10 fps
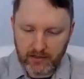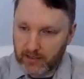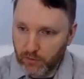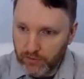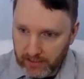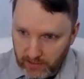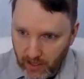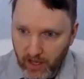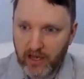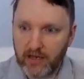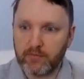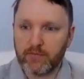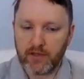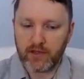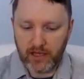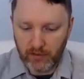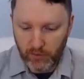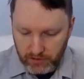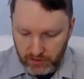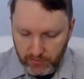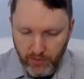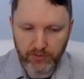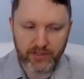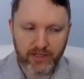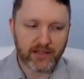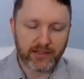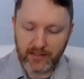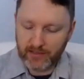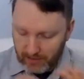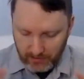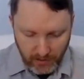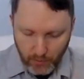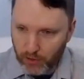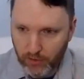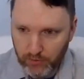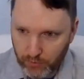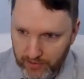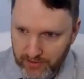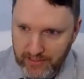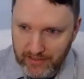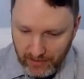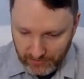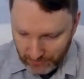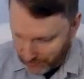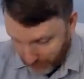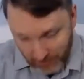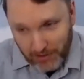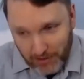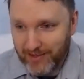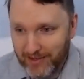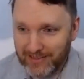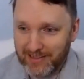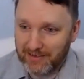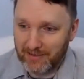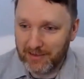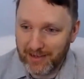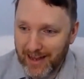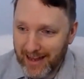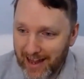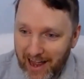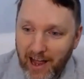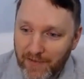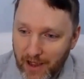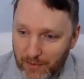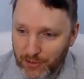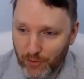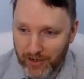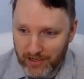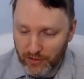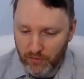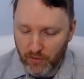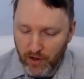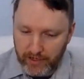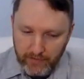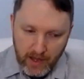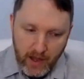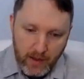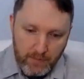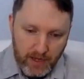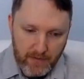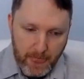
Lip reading: took their time, they looked at the process, and I won't go through all the details because that's a half-hour story in its own right. But